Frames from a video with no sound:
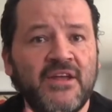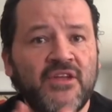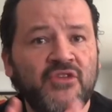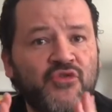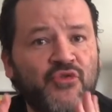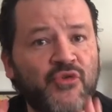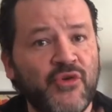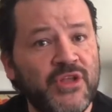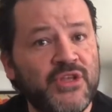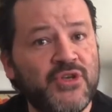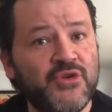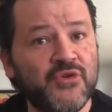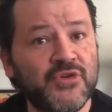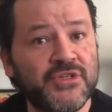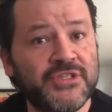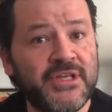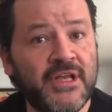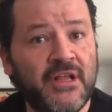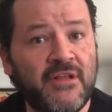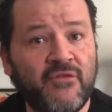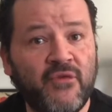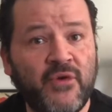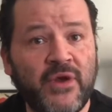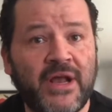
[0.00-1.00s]
treat
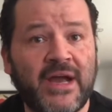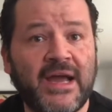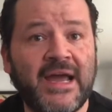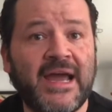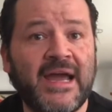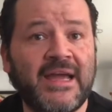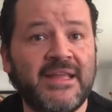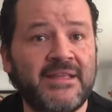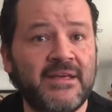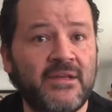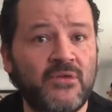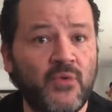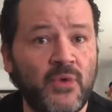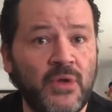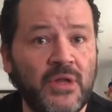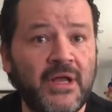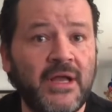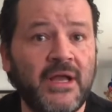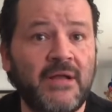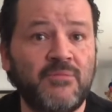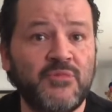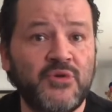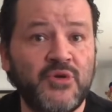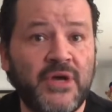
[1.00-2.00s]
yourself with a guide that will
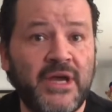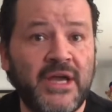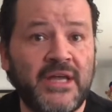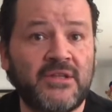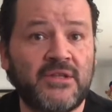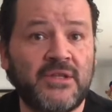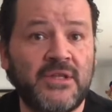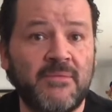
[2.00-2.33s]
help you get